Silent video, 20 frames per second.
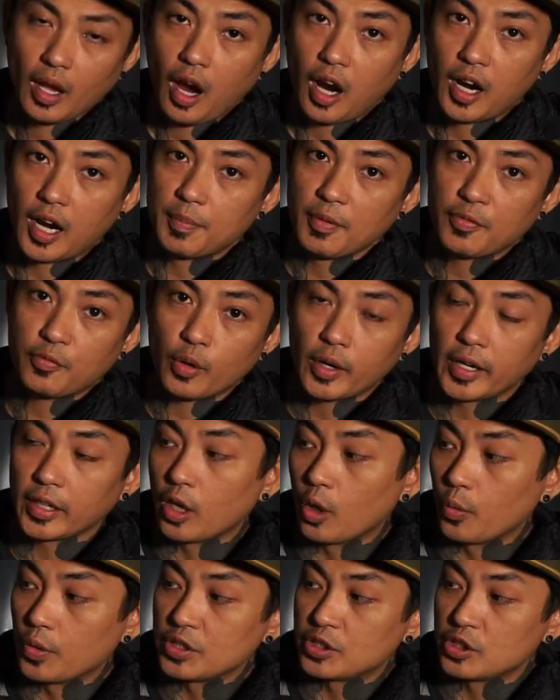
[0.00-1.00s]
All right, before I
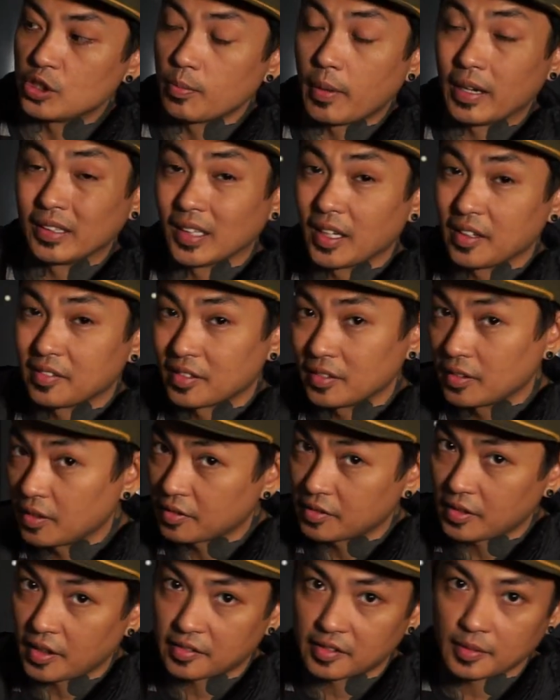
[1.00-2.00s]
go into my likes and
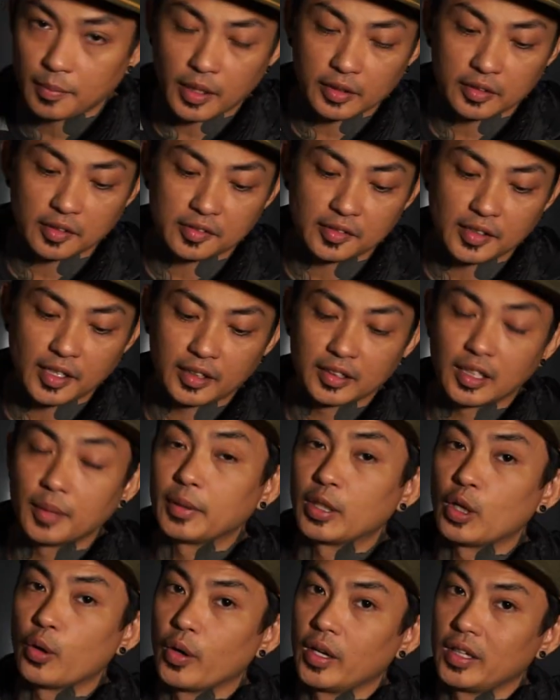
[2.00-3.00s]
dislikes about this thing, let
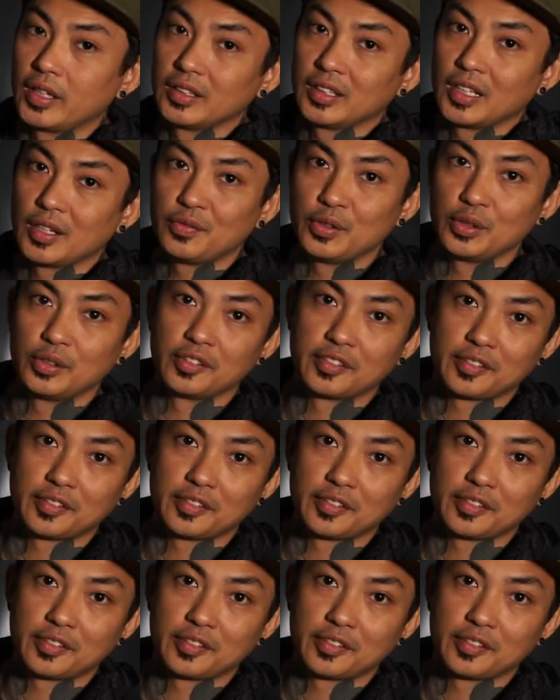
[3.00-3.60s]
me go ahead and give you the